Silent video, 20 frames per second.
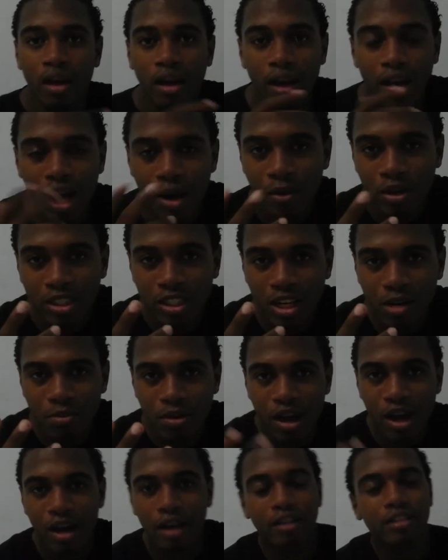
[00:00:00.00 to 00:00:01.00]
Hey, what's up
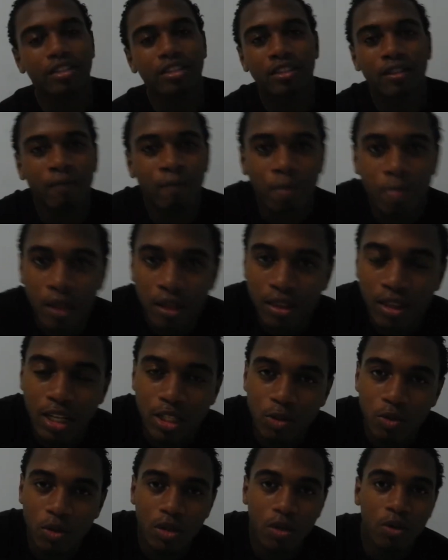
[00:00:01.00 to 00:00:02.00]
guys?
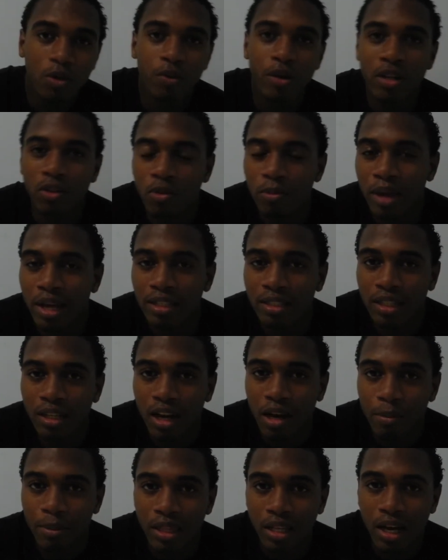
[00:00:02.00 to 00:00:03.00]
This week we went to
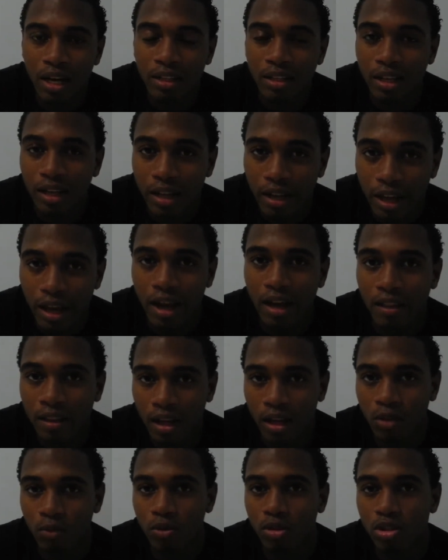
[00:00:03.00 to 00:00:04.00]
MasterM again
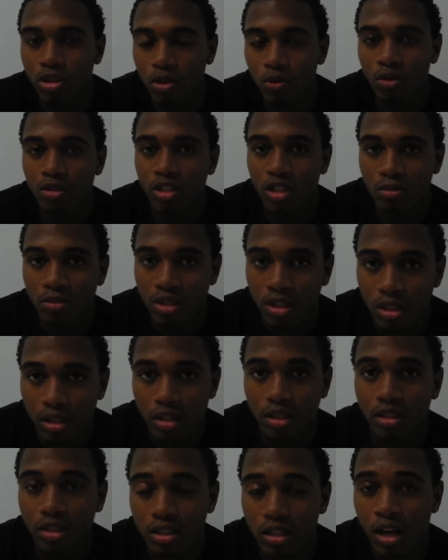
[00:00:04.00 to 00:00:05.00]
and we sold some
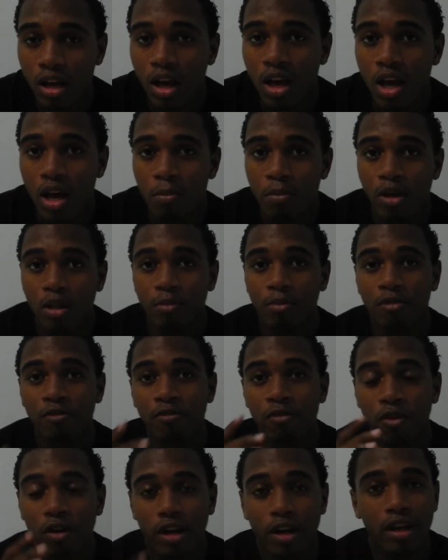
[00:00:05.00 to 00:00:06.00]
CDs. But
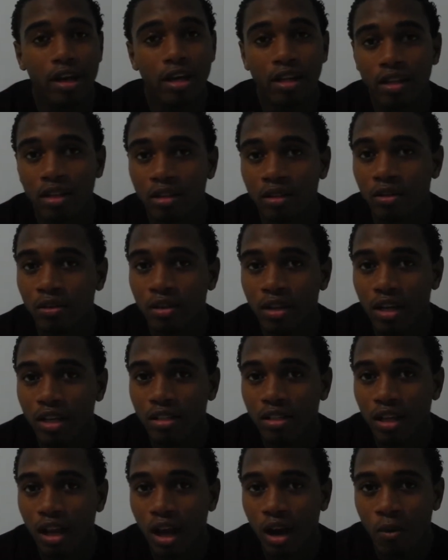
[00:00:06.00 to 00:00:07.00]
before I get into
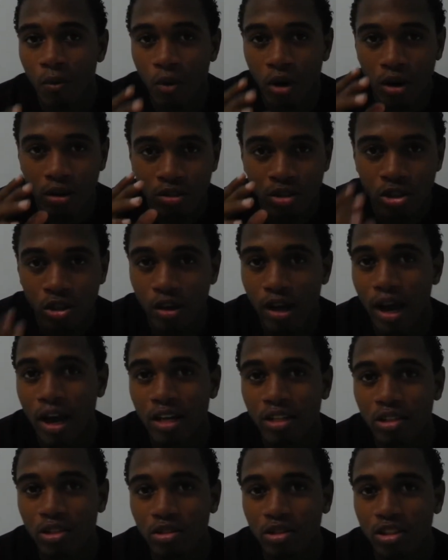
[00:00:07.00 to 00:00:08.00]
this, I want you
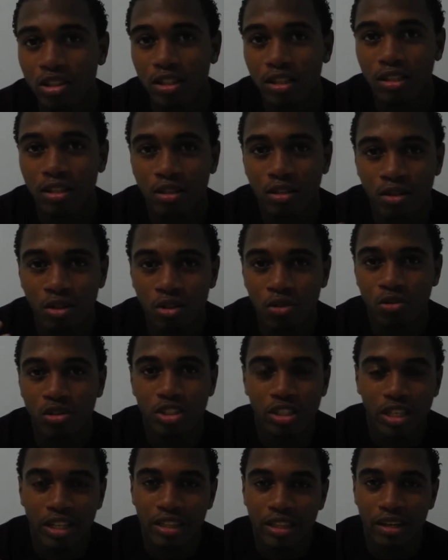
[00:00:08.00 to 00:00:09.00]
guys to see the new
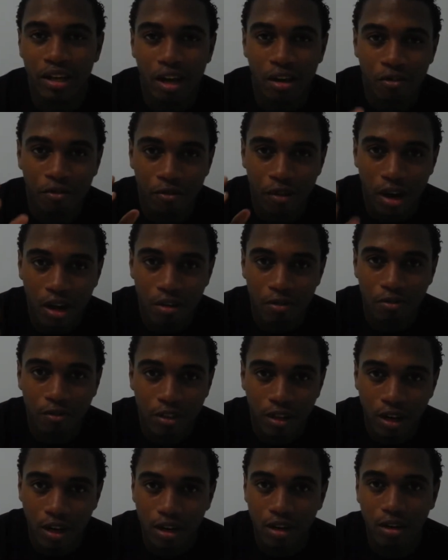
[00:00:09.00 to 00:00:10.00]
GTI 5
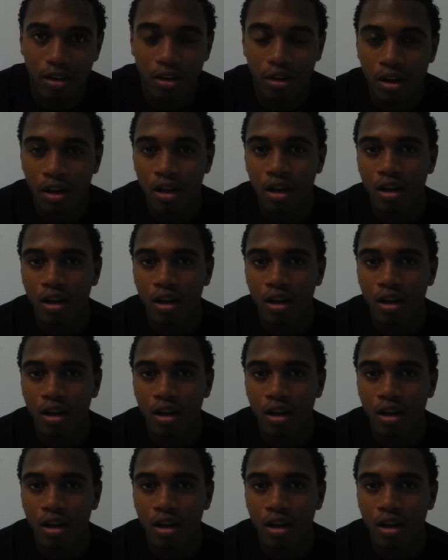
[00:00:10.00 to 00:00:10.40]
trailer.